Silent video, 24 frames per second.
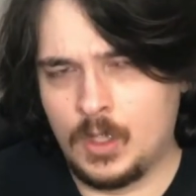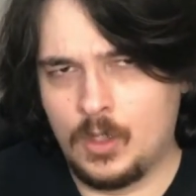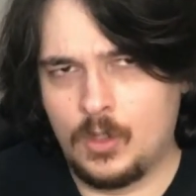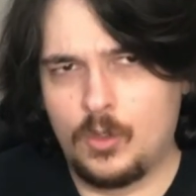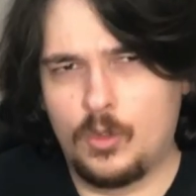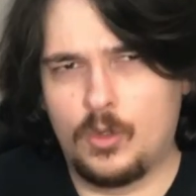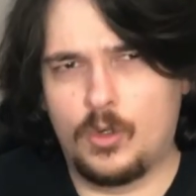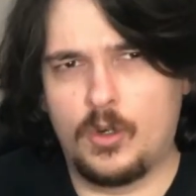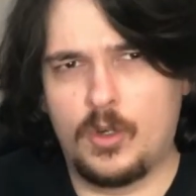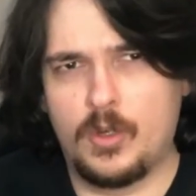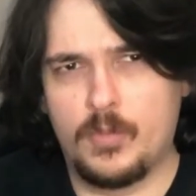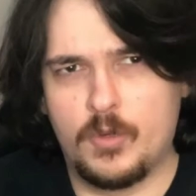
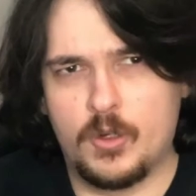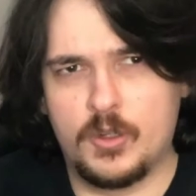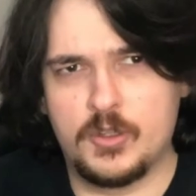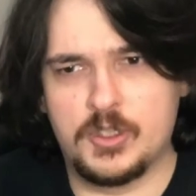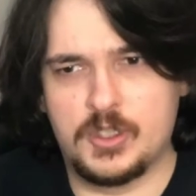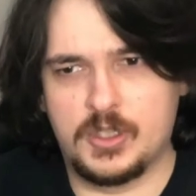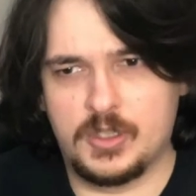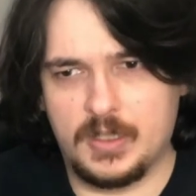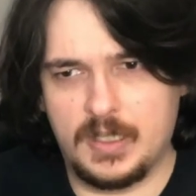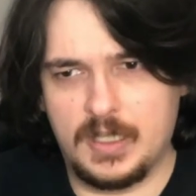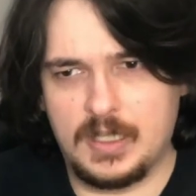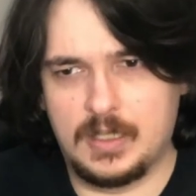
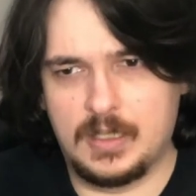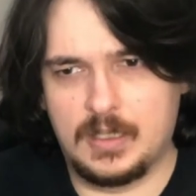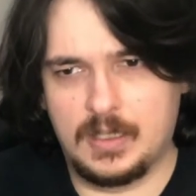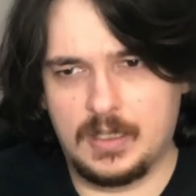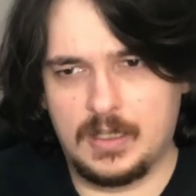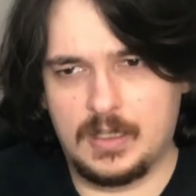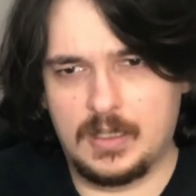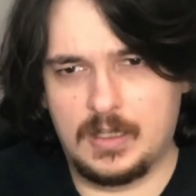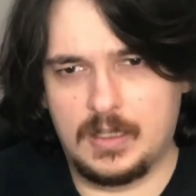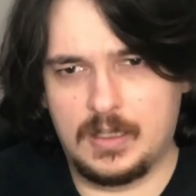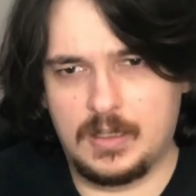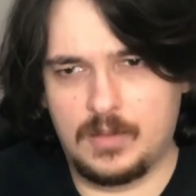Rooibos, like
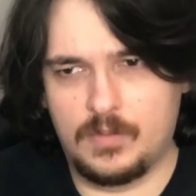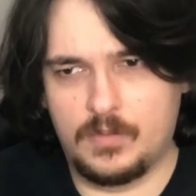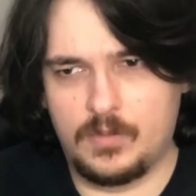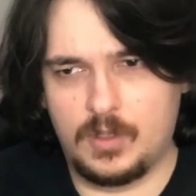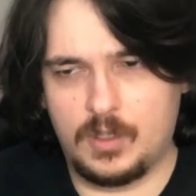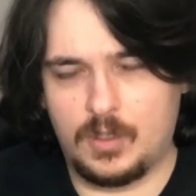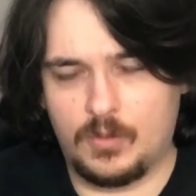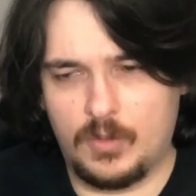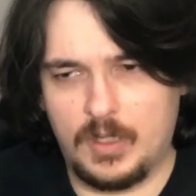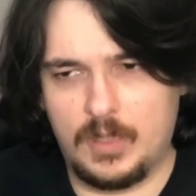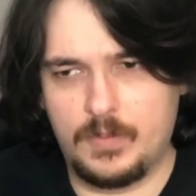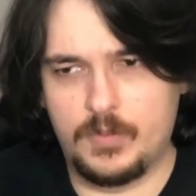
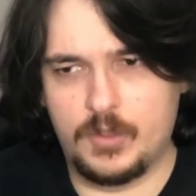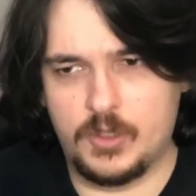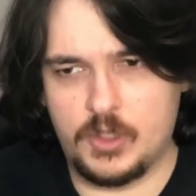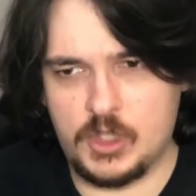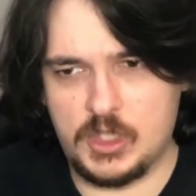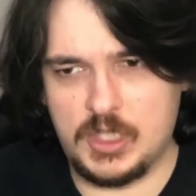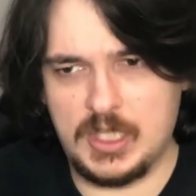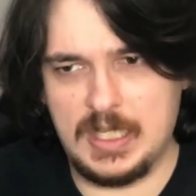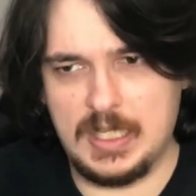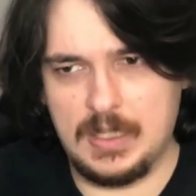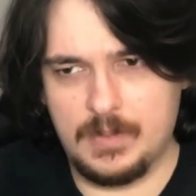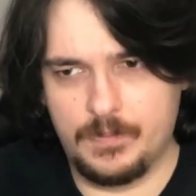red bush
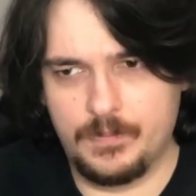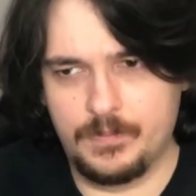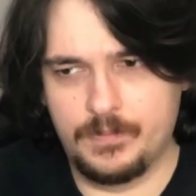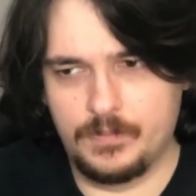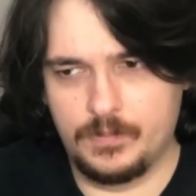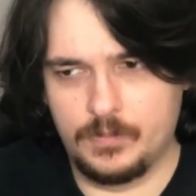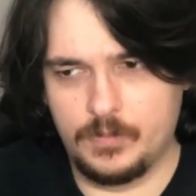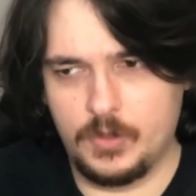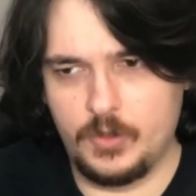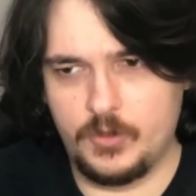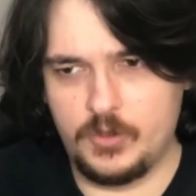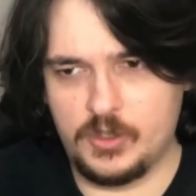tea,
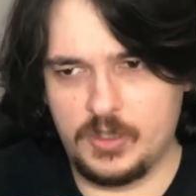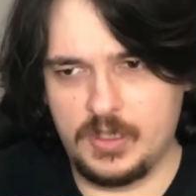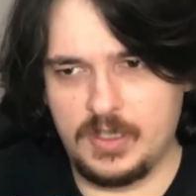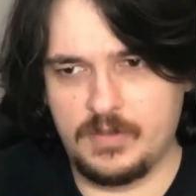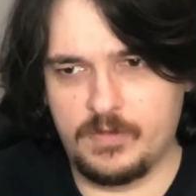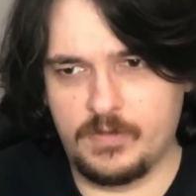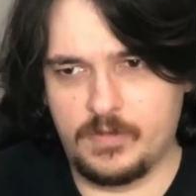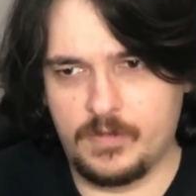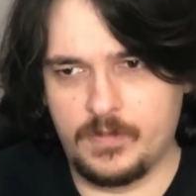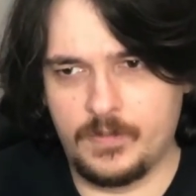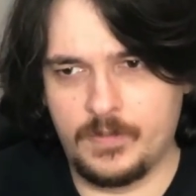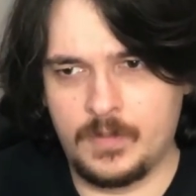loose
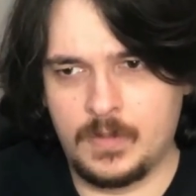leaf.